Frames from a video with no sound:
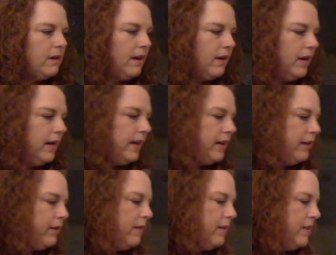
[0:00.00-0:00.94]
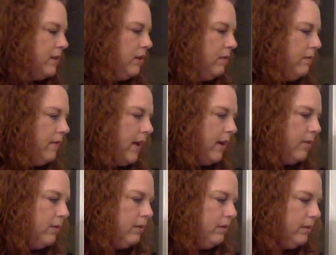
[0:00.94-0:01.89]
All right, here are the two
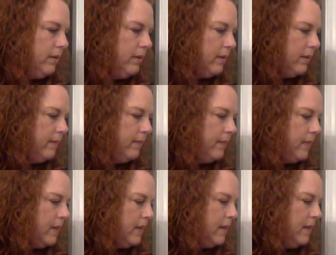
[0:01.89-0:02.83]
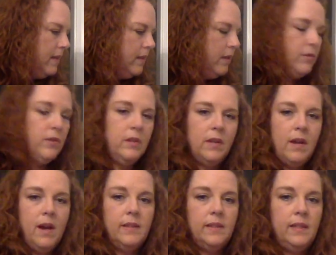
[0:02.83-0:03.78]
vowels. Those are the
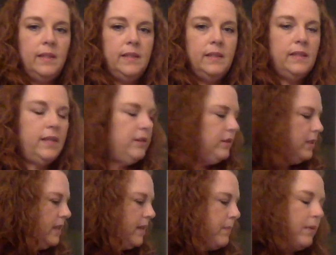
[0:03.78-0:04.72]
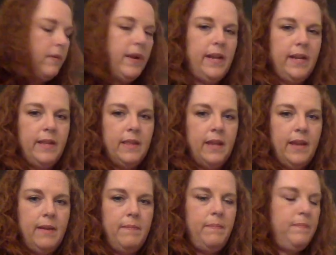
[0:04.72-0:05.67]
consonants that are separating
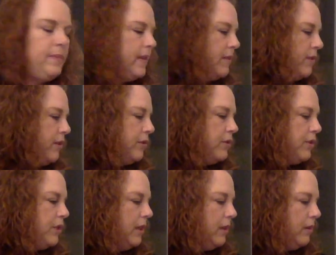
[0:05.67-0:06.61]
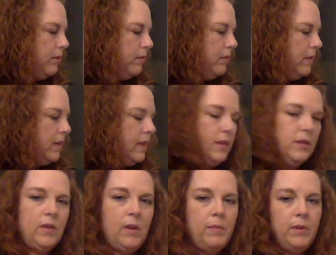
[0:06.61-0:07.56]
them. There's two,
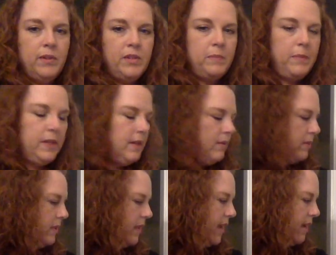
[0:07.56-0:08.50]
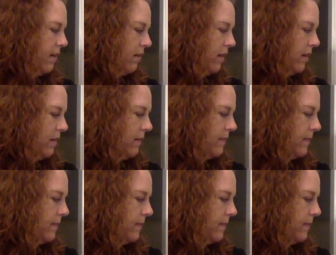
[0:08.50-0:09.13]
so I'm going to split it where they are